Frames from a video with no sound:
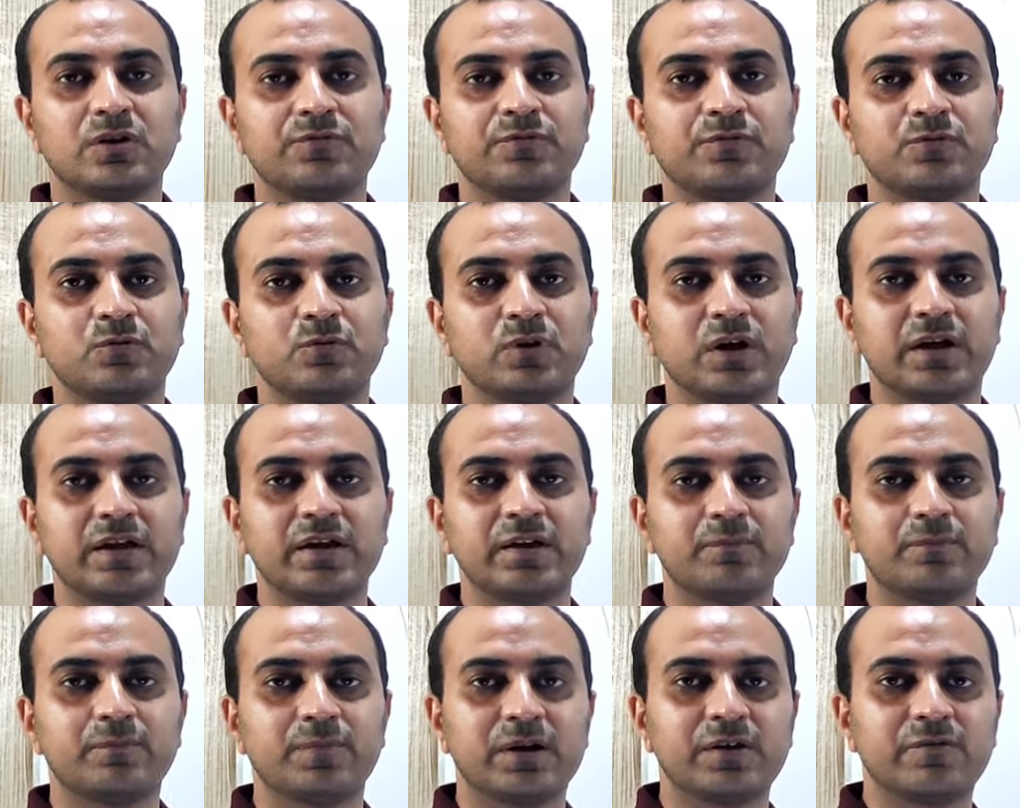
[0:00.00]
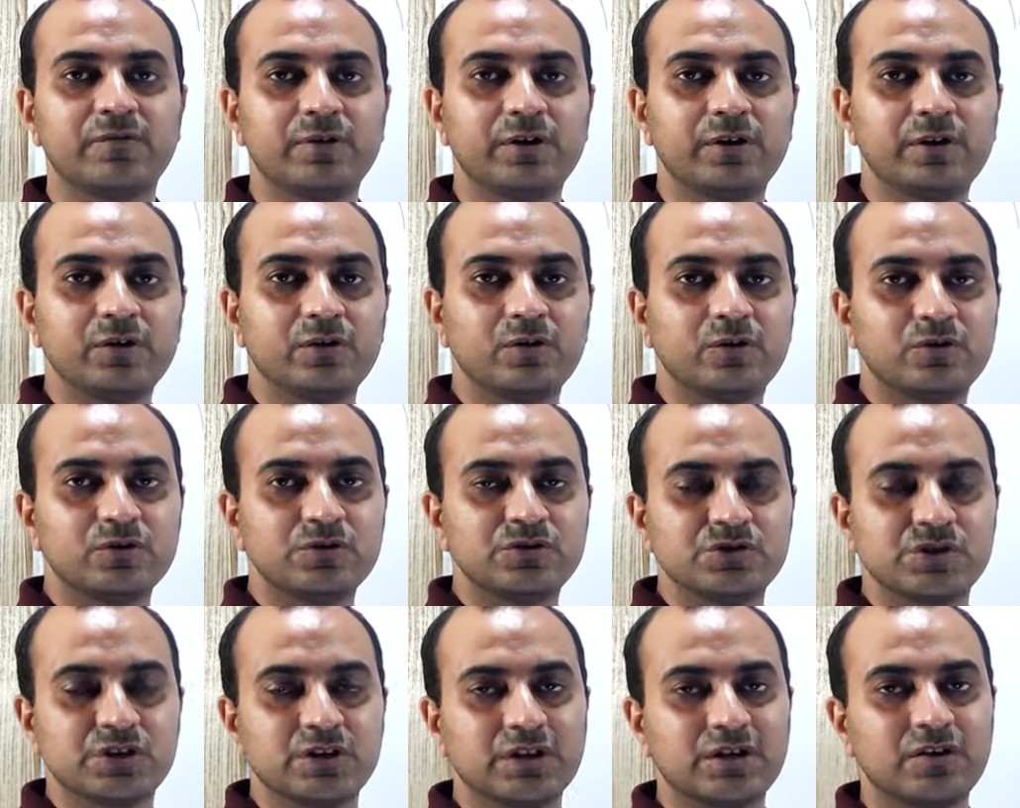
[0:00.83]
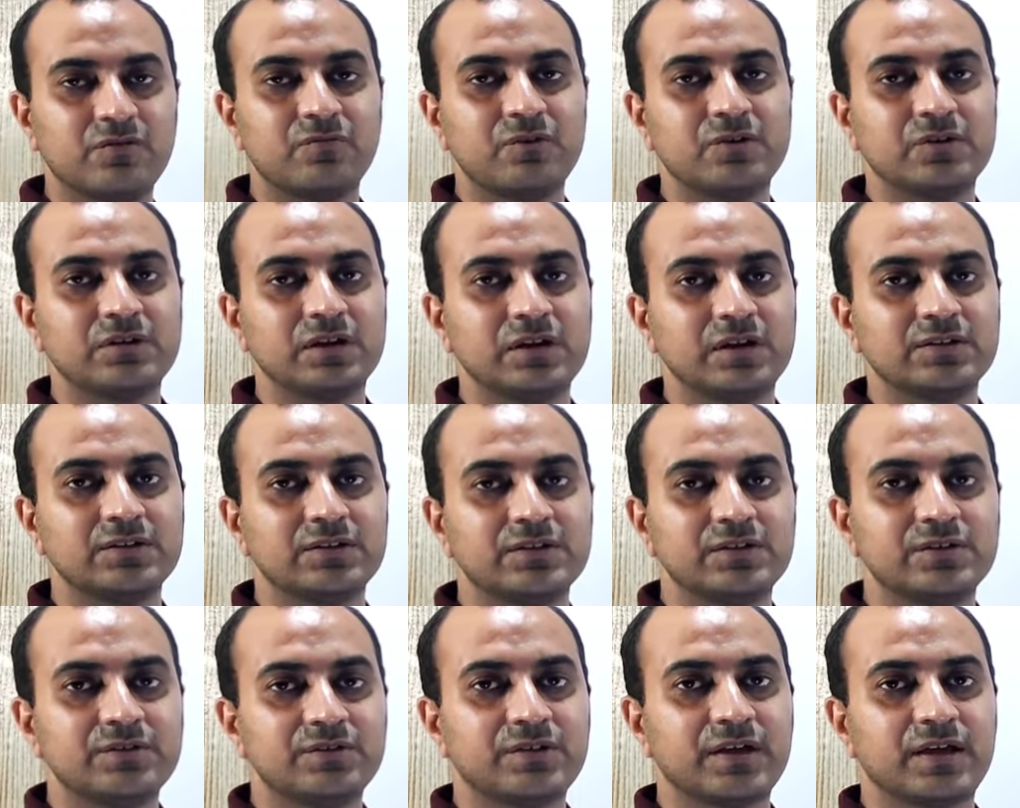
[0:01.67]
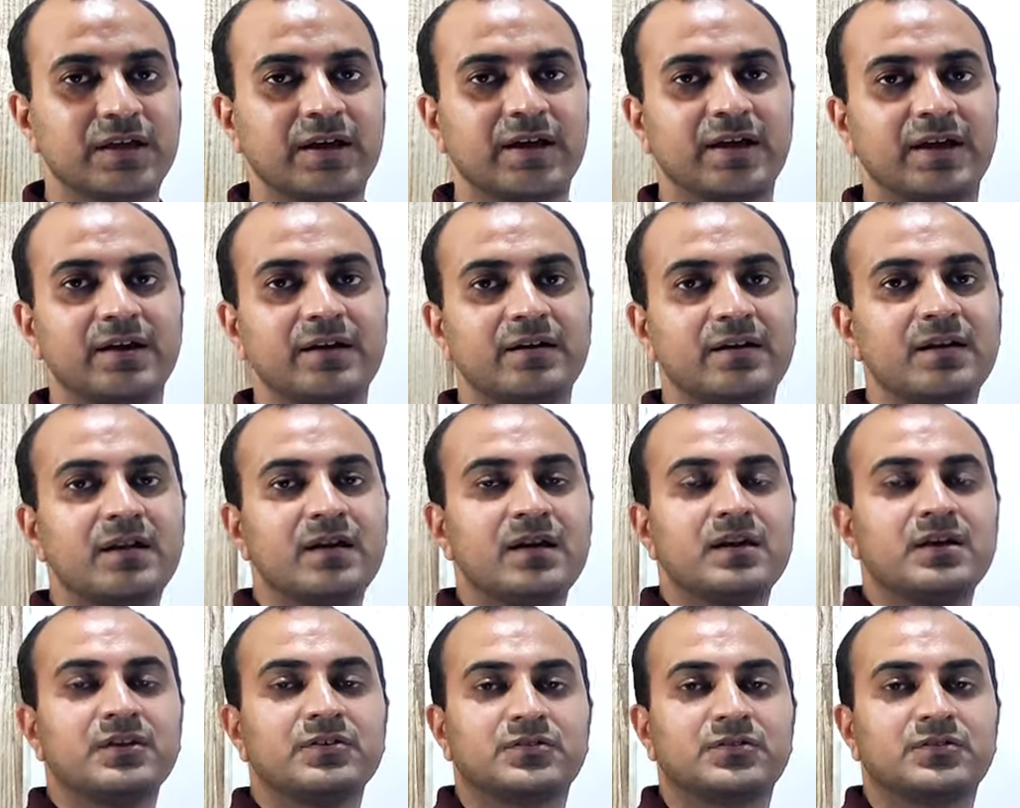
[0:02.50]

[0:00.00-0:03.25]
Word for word: if you like my video share it with others and